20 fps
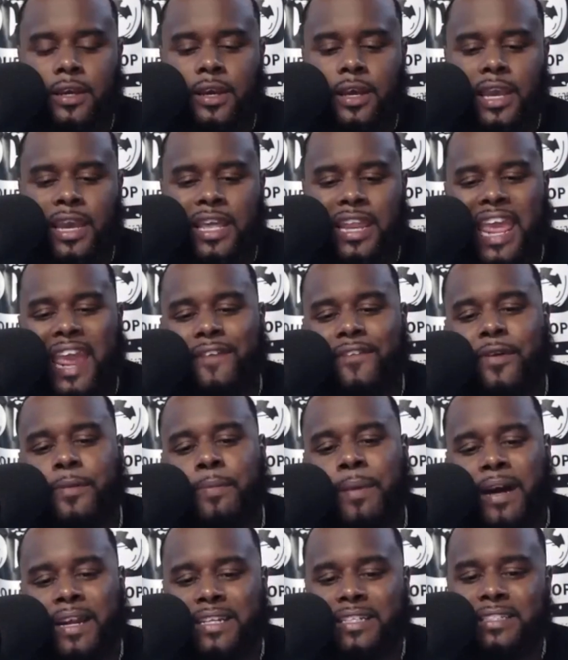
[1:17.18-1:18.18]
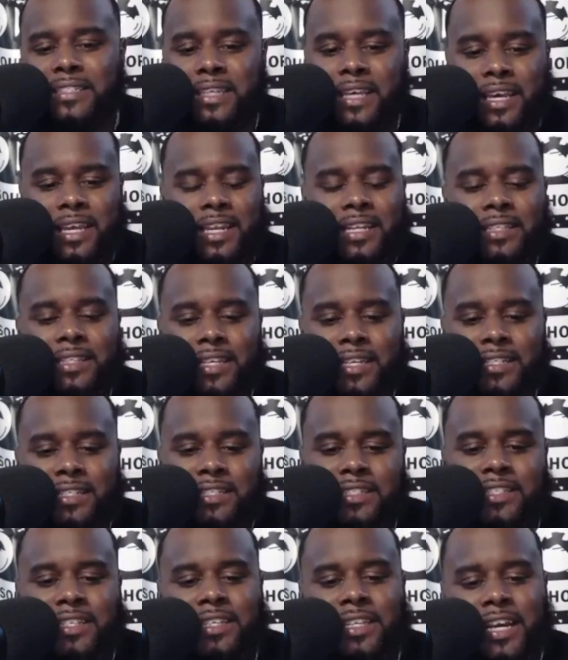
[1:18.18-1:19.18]
and everybody's saying that this
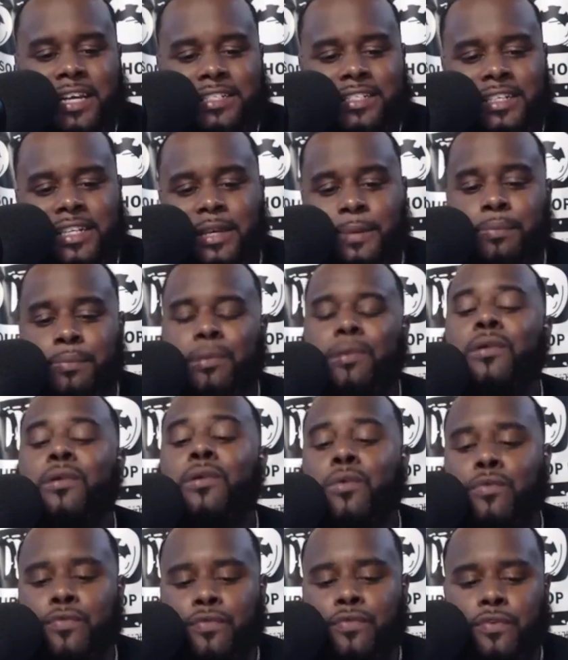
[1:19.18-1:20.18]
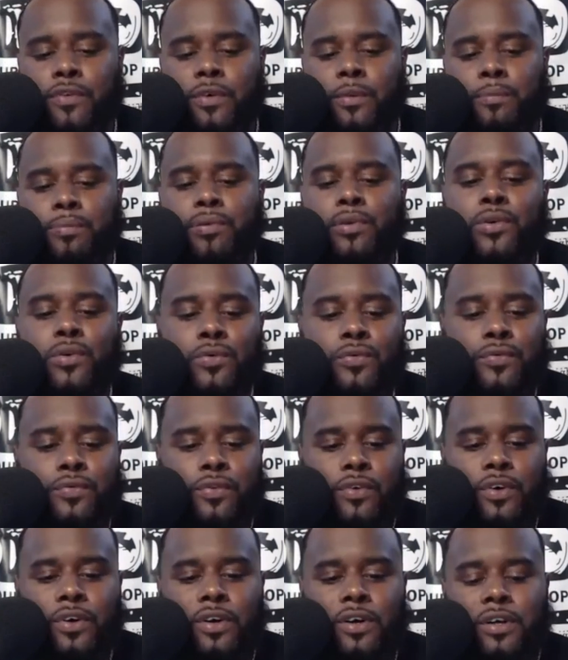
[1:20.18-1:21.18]
is allegedly proof, proof
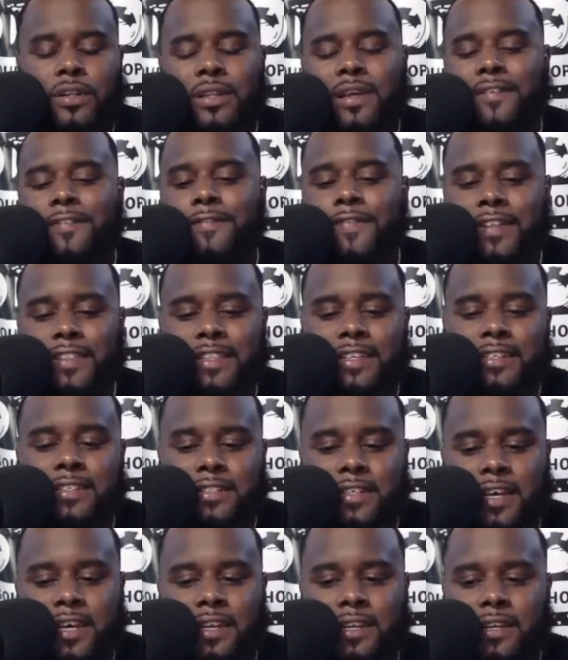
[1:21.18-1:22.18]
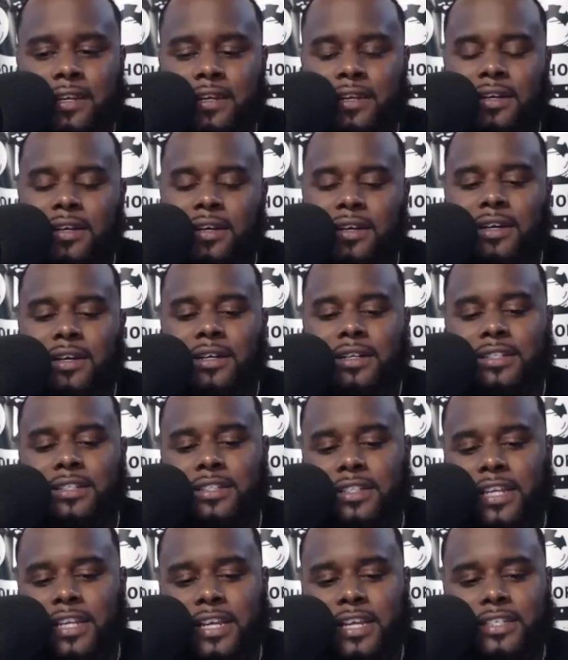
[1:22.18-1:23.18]
that 50 Cent
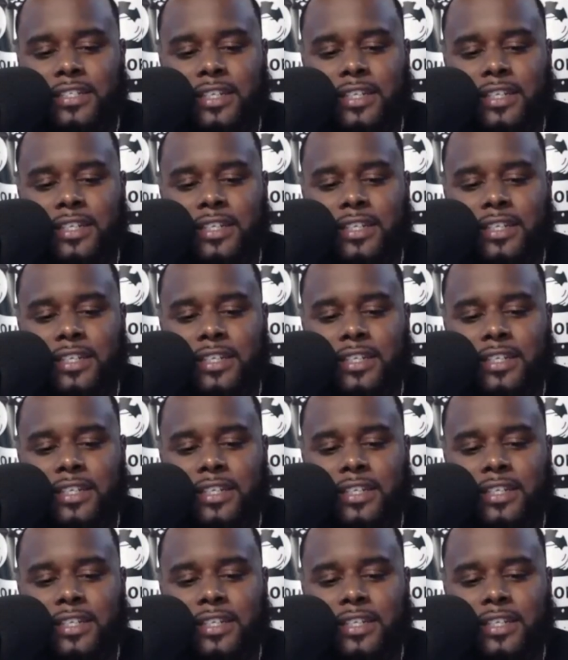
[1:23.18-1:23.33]
snitch.